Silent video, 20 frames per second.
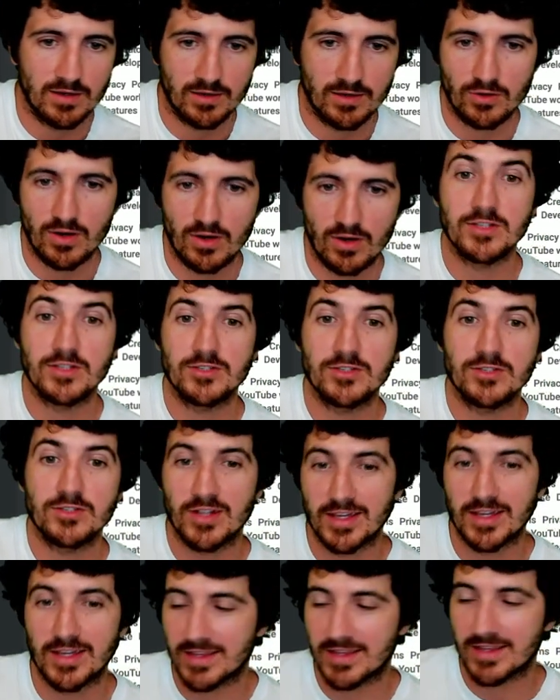collaboration
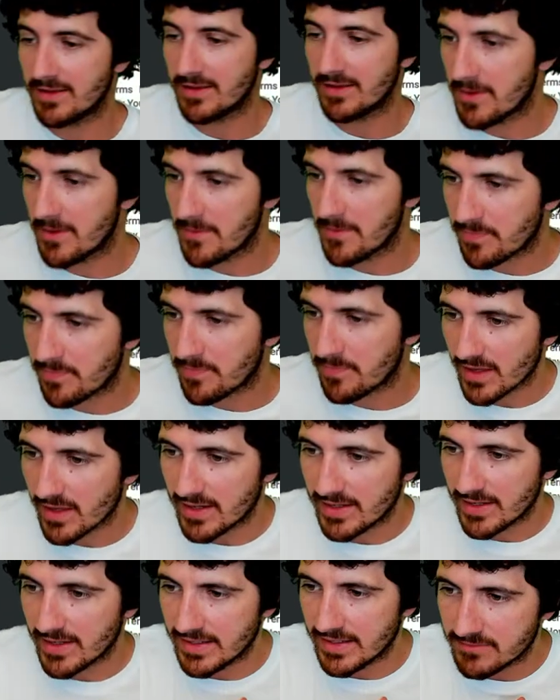like that.
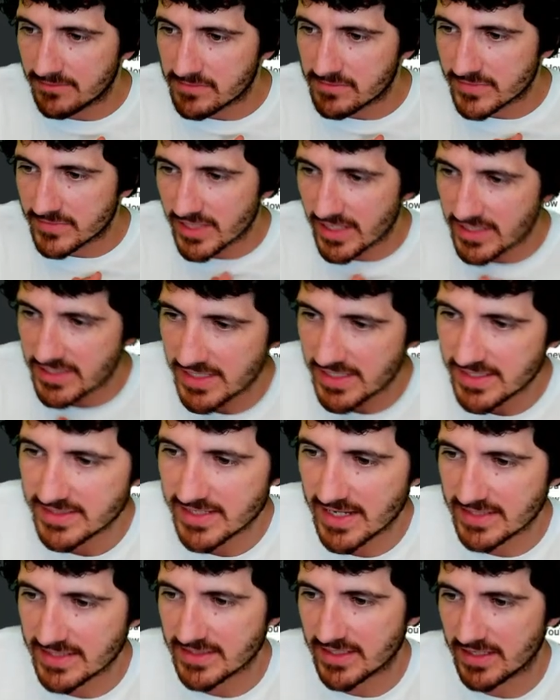Sajay
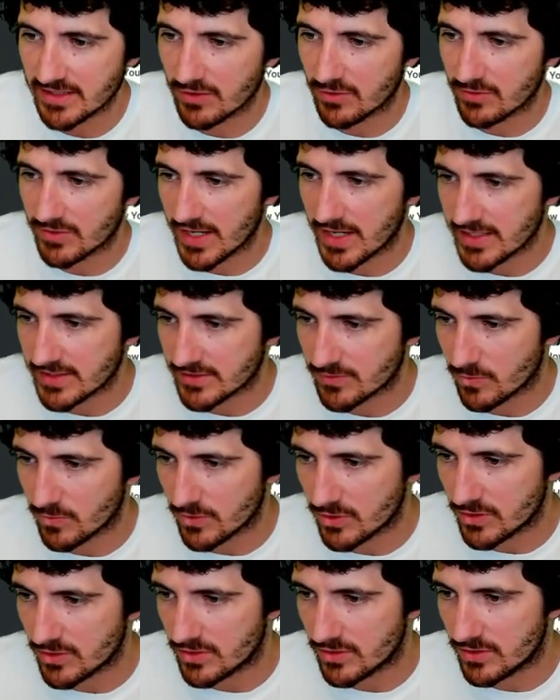is asking, oh nice,
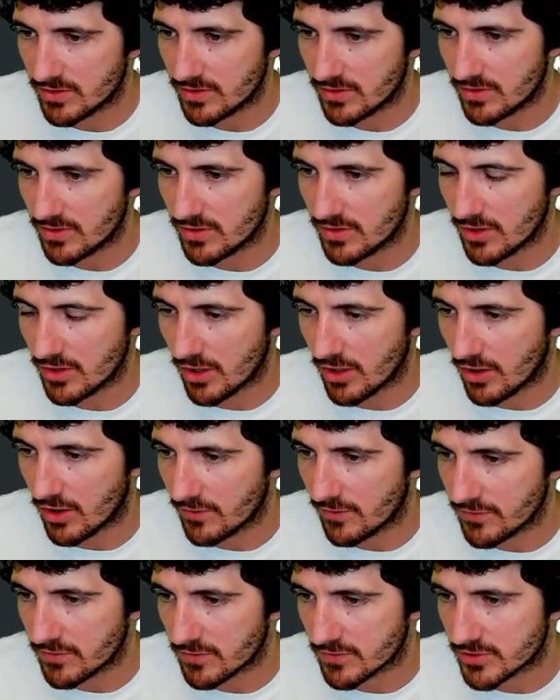would
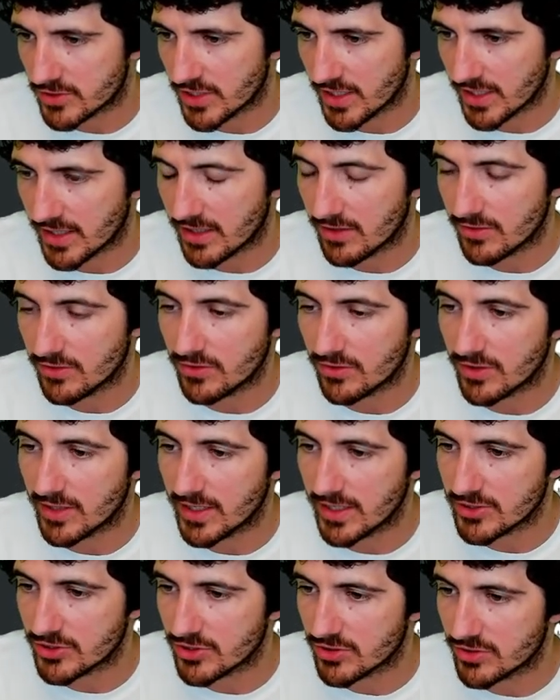love to check out your
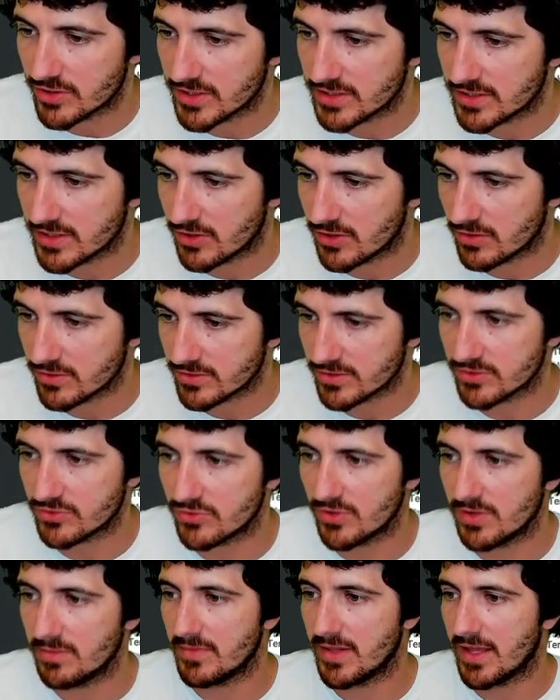lecture. Is it also
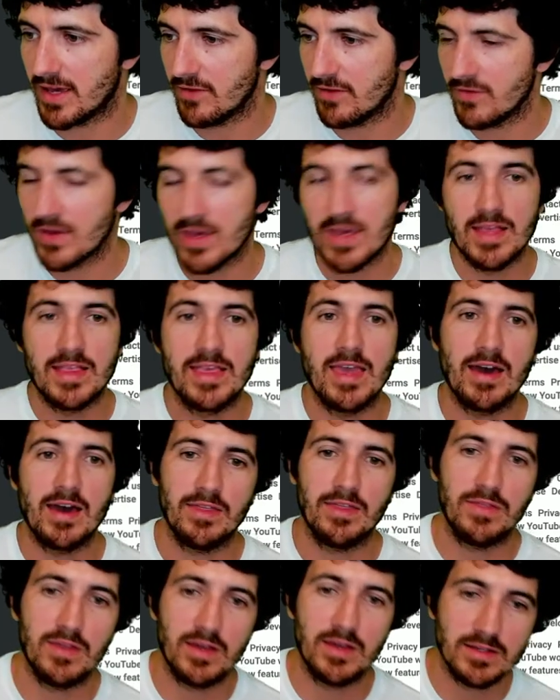streamed live? Yeah,
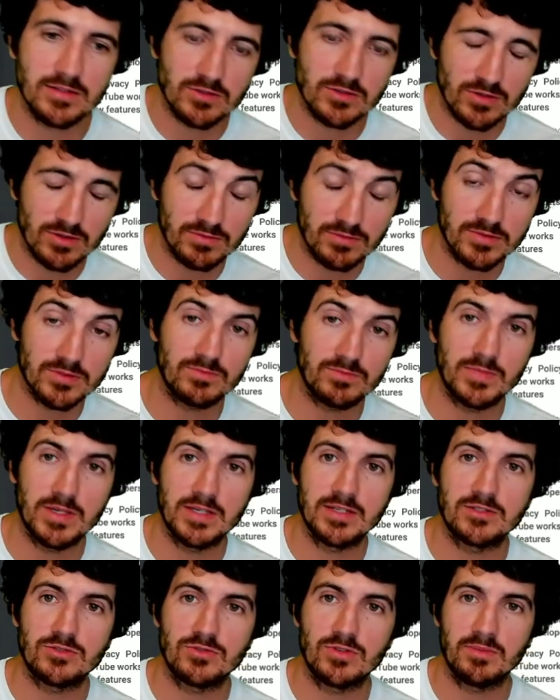I think it's gonna
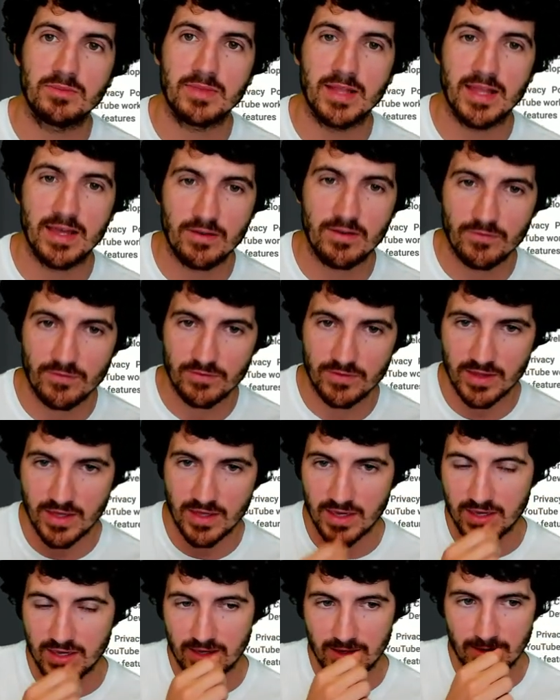be streamed live.
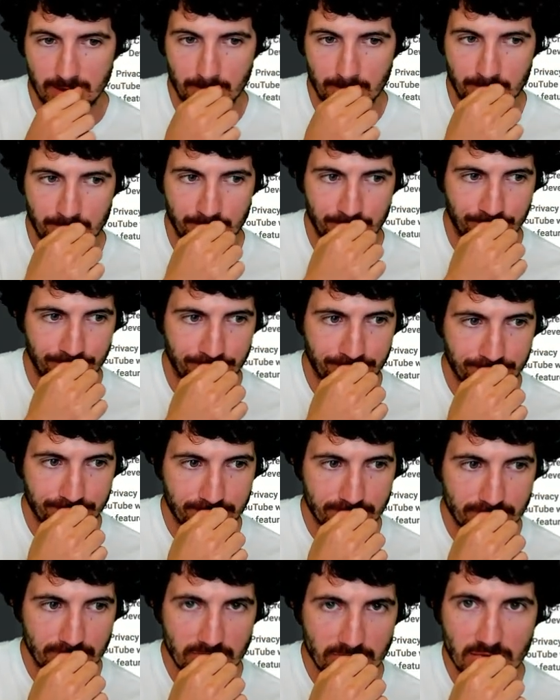They
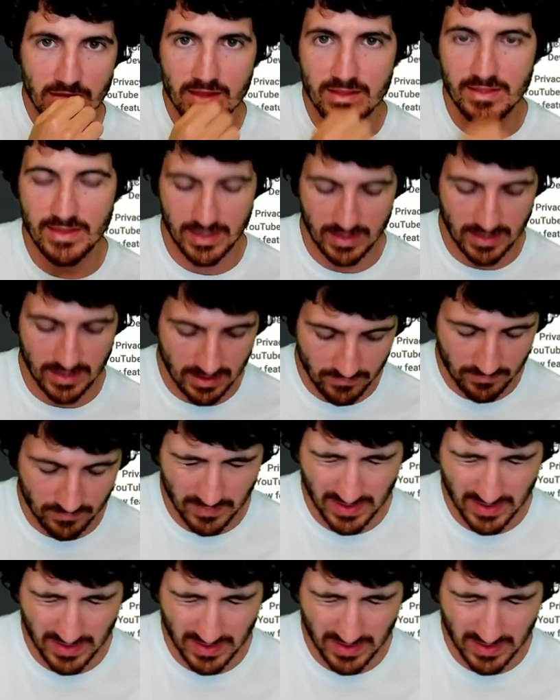gave